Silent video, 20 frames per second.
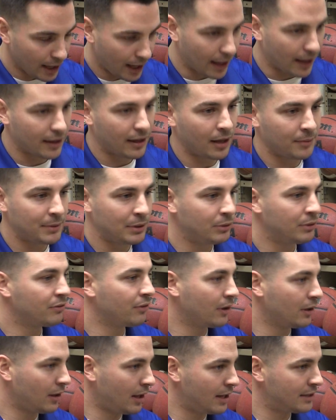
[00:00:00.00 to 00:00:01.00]
Yeah, I mean, we
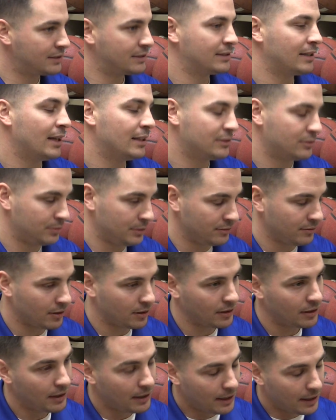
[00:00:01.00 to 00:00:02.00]
run a lot of sets. We
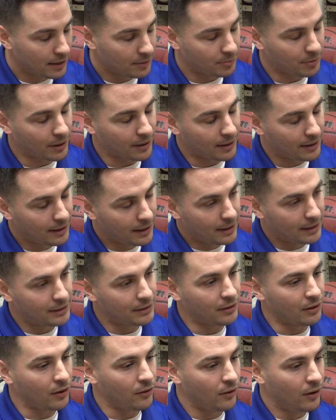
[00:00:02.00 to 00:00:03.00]
run, but
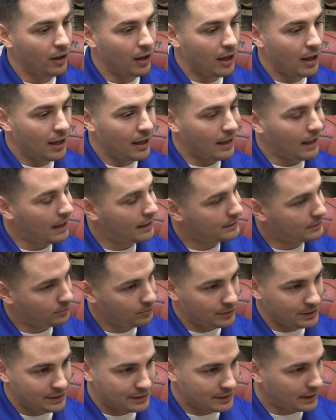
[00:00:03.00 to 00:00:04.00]
you know, I,
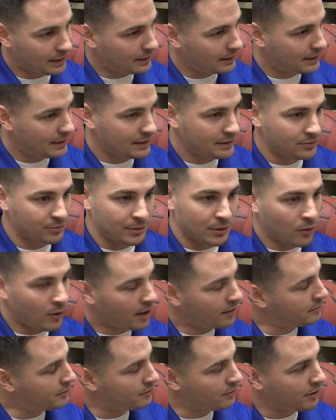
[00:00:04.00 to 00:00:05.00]
we say the kids we don't
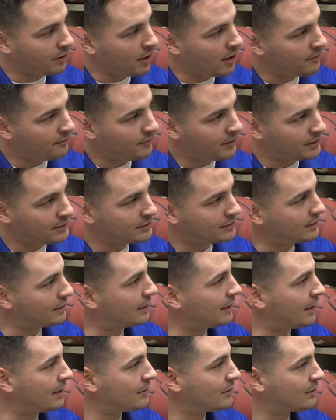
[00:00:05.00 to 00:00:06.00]
have to run offense,
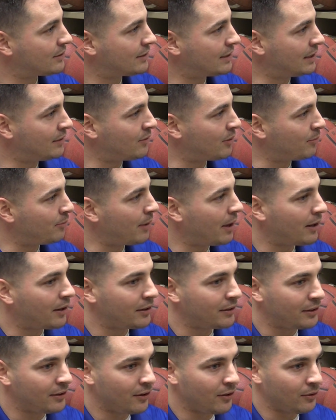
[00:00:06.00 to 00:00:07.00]
and that's even
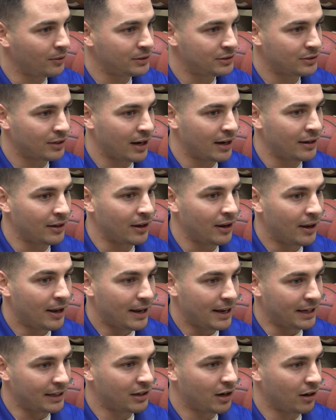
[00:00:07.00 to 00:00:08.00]
better. You know, we try to
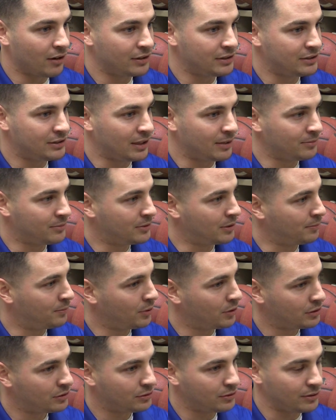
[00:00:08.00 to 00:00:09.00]
encourage them to
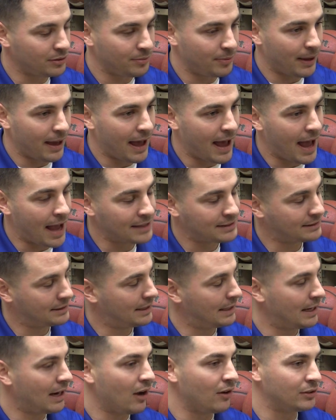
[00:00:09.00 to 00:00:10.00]
push with the pass,
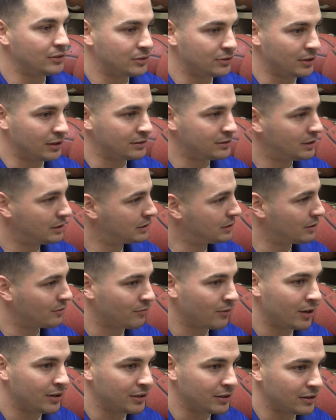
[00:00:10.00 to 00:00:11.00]
get out in
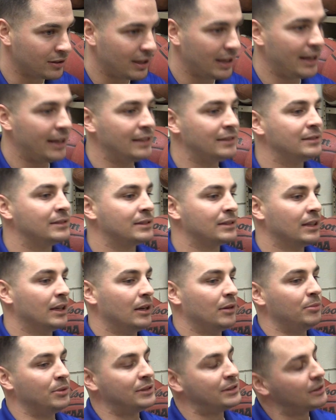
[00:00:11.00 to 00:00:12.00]
transition, run your lanes.
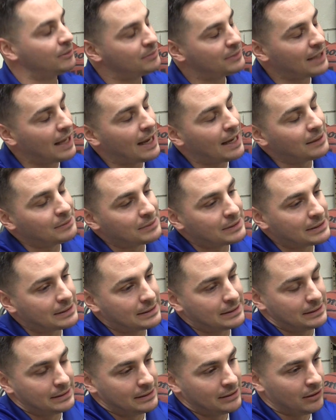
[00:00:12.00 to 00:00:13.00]
But
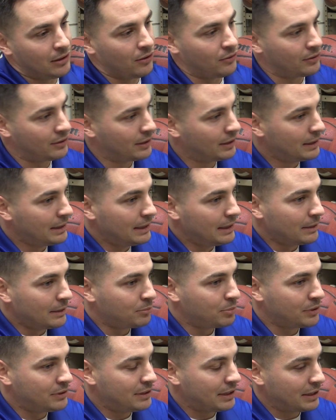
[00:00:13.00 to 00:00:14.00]
sometimes, you know,
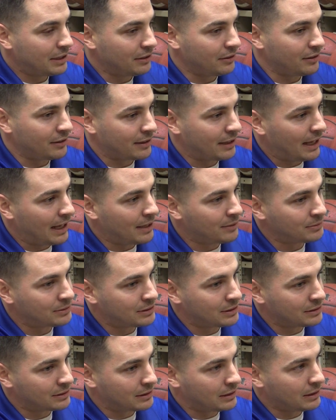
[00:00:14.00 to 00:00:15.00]
particular
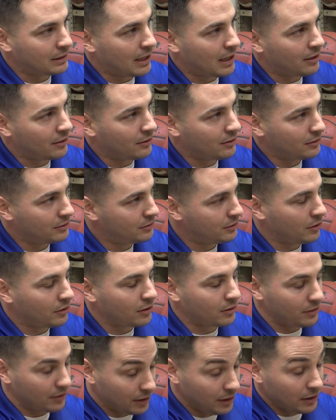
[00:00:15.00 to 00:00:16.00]
games doesn't allow
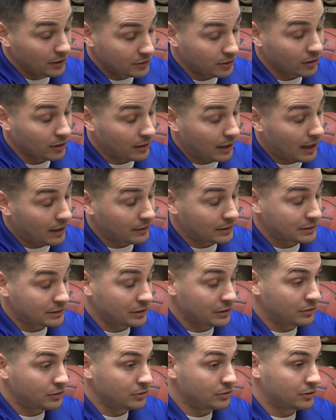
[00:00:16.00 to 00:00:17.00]
don't don't allow us
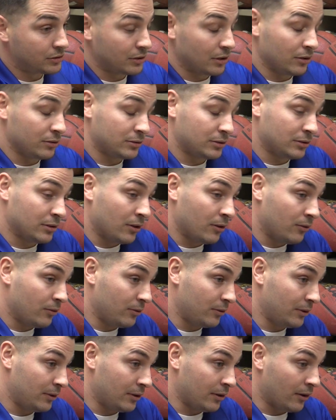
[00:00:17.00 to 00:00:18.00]
to do so.
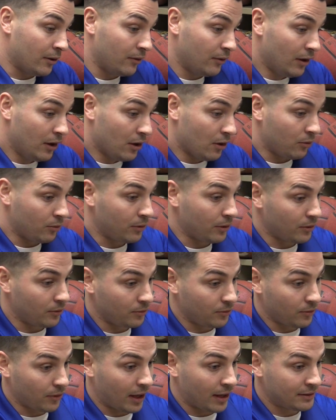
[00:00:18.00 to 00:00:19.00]
So you know,
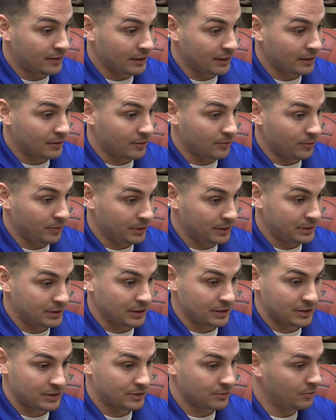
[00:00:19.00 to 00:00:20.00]
I think we
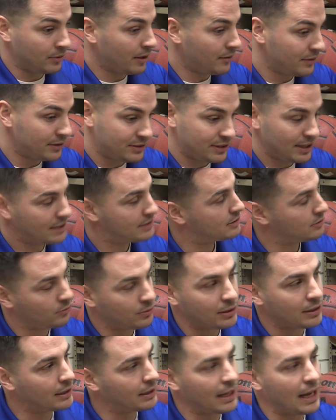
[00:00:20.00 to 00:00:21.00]
just whatever it takes to
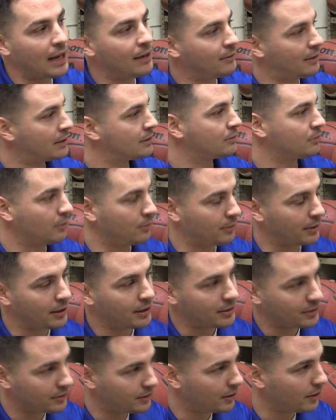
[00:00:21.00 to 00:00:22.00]
win the game, that's what we're
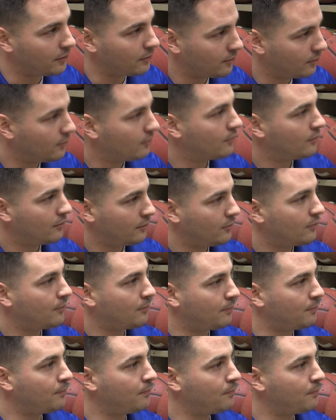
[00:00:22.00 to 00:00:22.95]
going to do. Absolutely. Mm